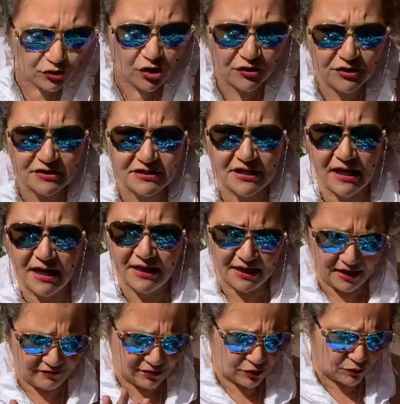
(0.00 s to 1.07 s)
other side.
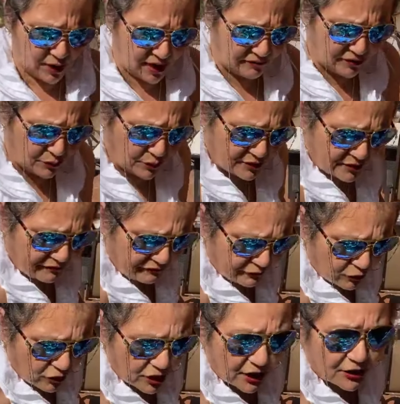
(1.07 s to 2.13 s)
Never grab it with a
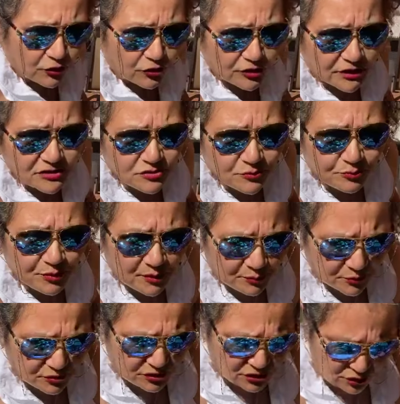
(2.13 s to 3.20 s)
fork. I know that some
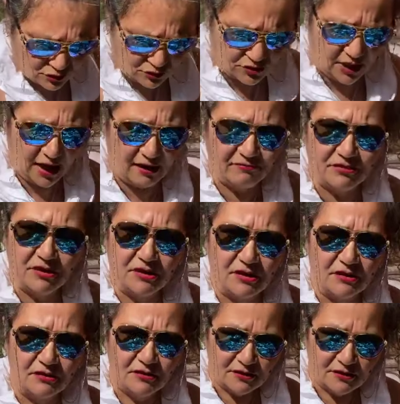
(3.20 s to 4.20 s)
people just have the,